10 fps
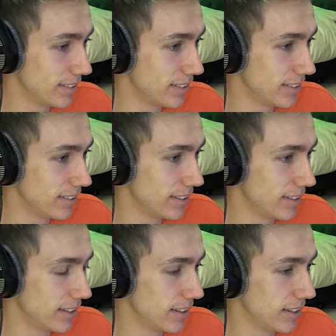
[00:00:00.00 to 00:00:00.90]

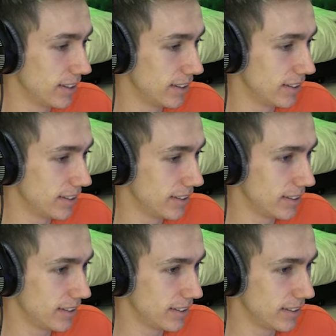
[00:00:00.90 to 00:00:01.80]
What? That really hurt.
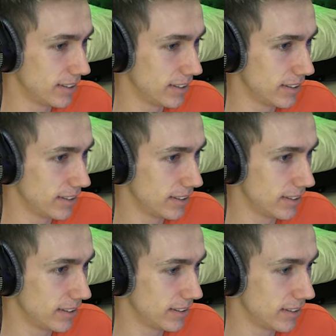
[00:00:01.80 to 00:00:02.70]

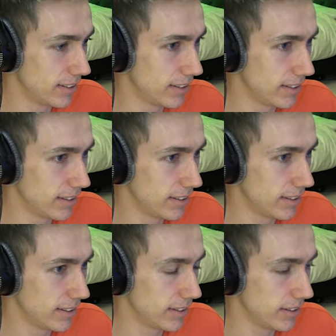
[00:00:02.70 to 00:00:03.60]
That actually
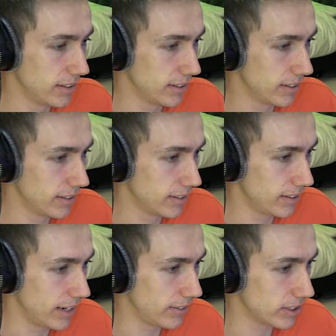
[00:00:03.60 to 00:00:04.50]
really hurt.
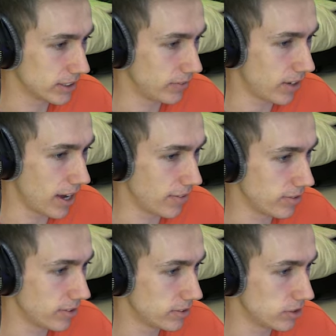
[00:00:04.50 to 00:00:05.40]
Yeah. Left
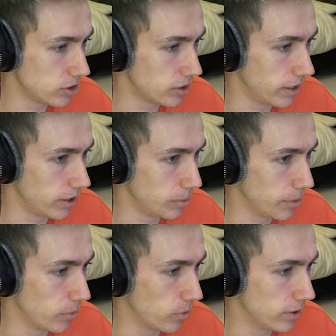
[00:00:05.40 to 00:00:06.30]
65. You're not so wrong. Just a little
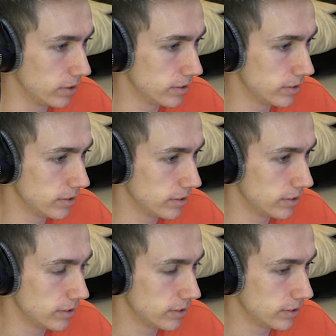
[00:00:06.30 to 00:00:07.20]
bit more.
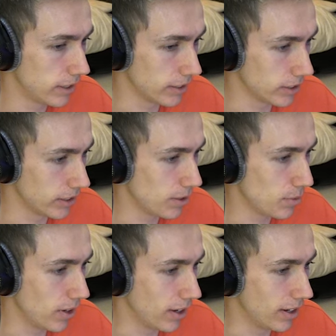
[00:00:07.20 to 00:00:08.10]
Actually, you know what?